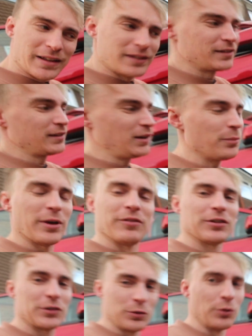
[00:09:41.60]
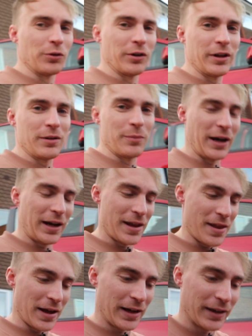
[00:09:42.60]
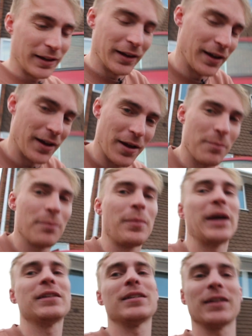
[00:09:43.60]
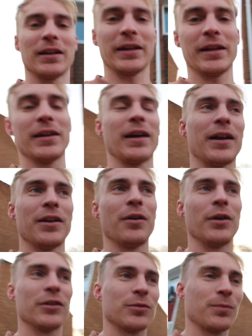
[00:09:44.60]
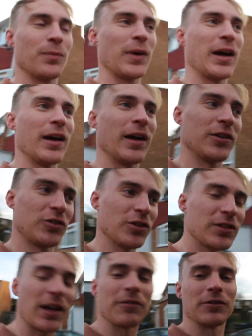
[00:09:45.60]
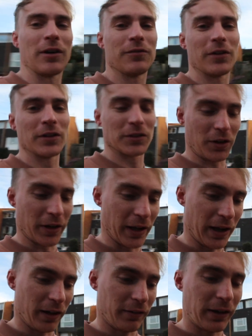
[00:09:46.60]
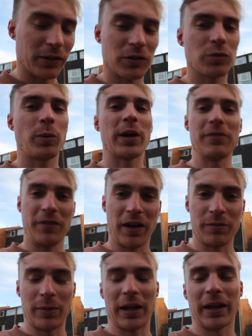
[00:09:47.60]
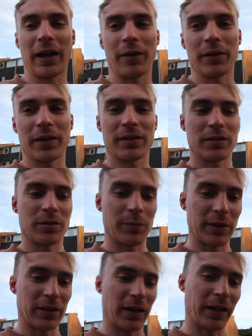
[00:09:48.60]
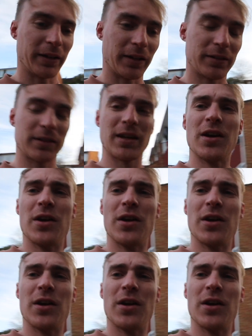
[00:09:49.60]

There's a little bit of a story behind that. Basically, I noticed just after I first got it, at around 25 mile an hour, there tend to be like this